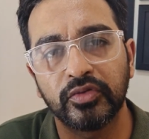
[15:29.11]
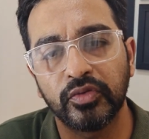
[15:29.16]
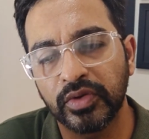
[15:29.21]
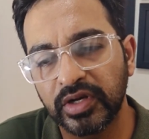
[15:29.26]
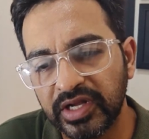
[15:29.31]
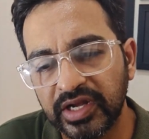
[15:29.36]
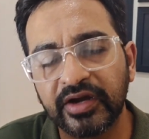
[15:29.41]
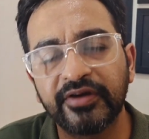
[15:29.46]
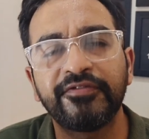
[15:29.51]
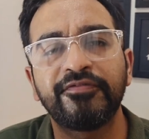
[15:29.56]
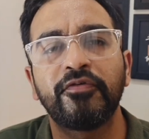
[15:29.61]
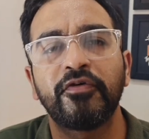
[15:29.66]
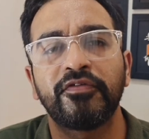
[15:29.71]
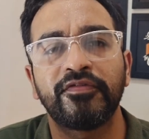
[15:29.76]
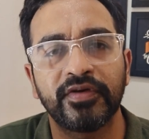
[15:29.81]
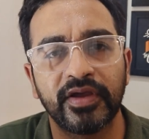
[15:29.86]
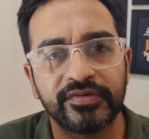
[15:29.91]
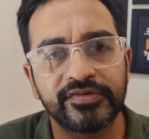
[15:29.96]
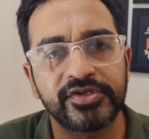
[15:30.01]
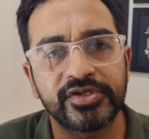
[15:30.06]
You will get 4
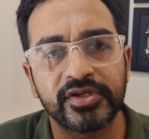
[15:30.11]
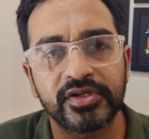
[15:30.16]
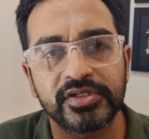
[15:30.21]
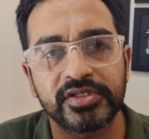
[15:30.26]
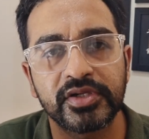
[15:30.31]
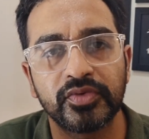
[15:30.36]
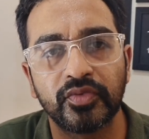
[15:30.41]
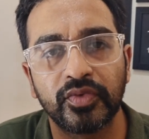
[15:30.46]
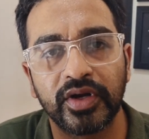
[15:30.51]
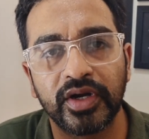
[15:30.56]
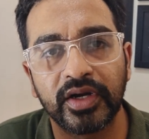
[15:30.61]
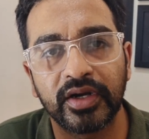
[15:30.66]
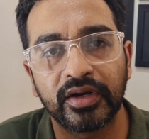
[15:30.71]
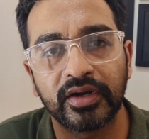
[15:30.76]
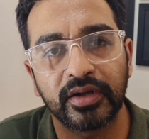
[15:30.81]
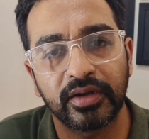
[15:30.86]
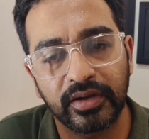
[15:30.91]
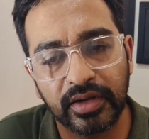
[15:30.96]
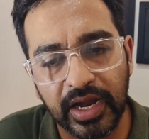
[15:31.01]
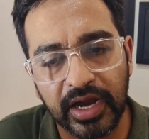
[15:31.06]
or 5 chairs in one
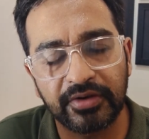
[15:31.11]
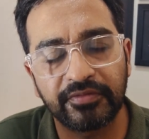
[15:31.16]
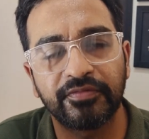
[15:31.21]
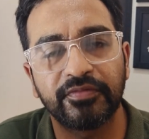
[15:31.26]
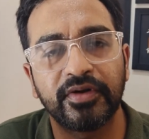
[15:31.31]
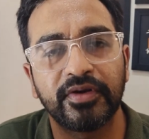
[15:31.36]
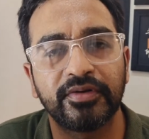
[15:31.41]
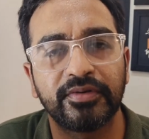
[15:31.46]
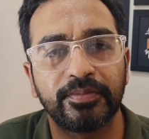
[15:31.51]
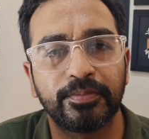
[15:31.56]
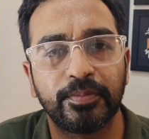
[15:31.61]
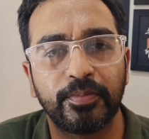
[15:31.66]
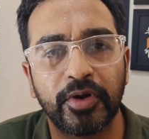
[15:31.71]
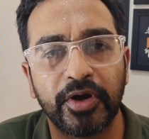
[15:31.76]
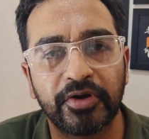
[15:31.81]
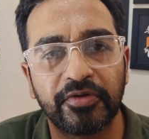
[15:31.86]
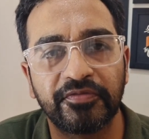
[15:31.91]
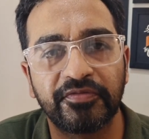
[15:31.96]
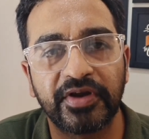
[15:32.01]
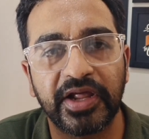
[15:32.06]
at one
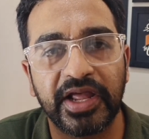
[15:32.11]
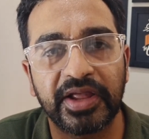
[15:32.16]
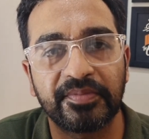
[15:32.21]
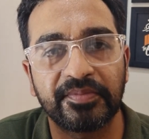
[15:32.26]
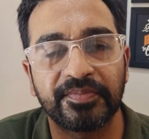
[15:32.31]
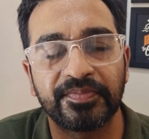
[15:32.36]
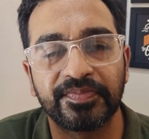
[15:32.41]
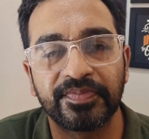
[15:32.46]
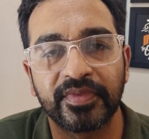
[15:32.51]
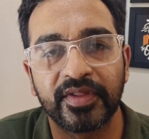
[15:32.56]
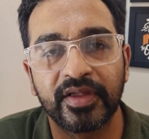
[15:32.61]
point of time.